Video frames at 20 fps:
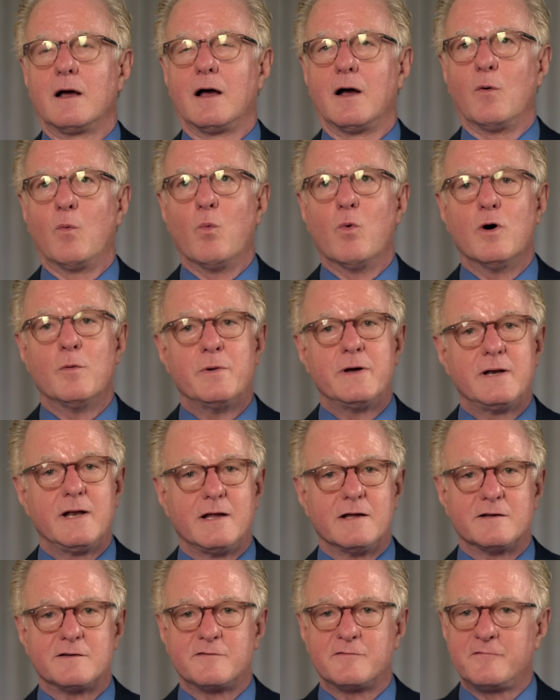A woman
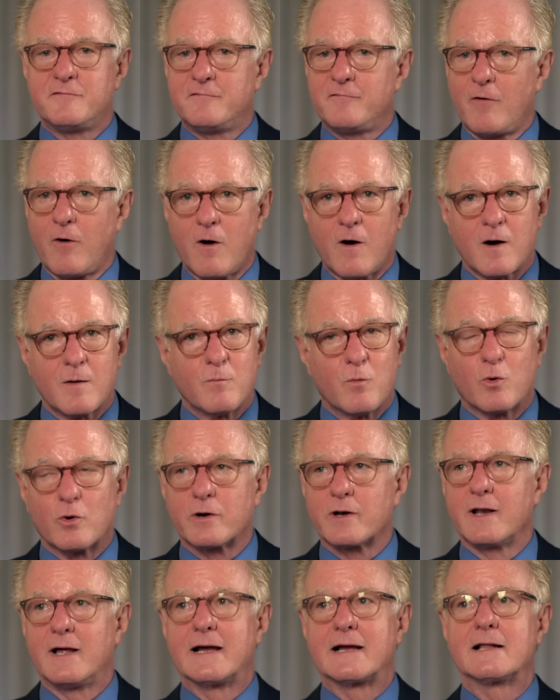is far
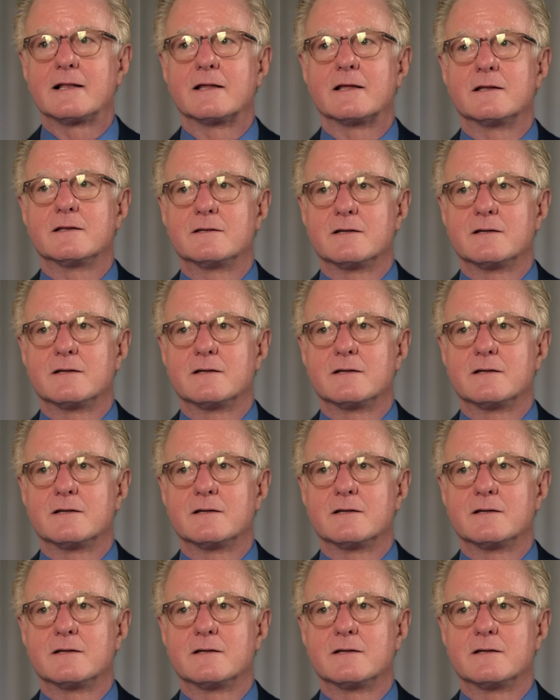more likely